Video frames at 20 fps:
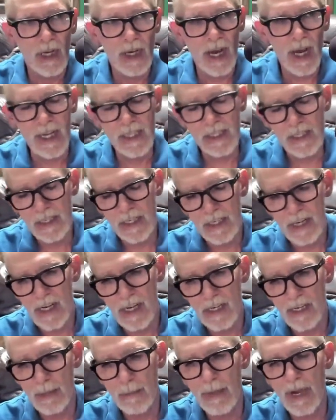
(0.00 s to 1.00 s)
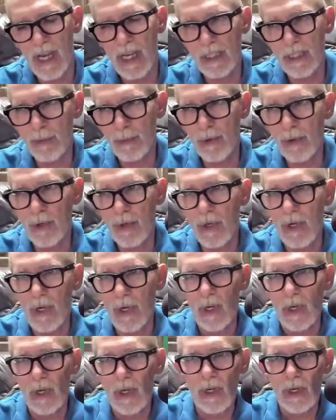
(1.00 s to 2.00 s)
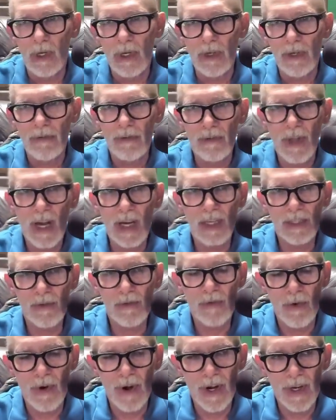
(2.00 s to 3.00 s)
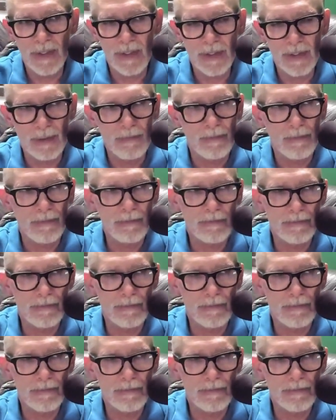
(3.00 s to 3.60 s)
has a Canadian passport. He flies to France,